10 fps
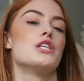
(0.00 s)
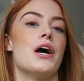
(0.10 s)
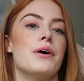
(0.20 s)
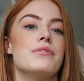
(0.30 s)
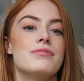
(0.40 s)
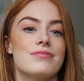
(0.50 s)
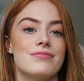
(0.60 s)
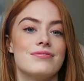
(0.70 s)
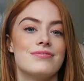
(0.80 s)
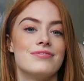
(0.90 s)
So,
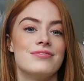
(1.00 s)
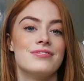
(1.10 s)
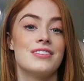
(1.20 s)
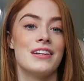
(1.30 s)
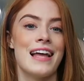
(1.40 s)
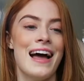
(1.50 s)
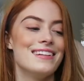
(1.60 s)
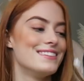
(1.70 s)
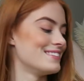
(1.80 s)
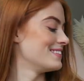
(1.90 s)
got that.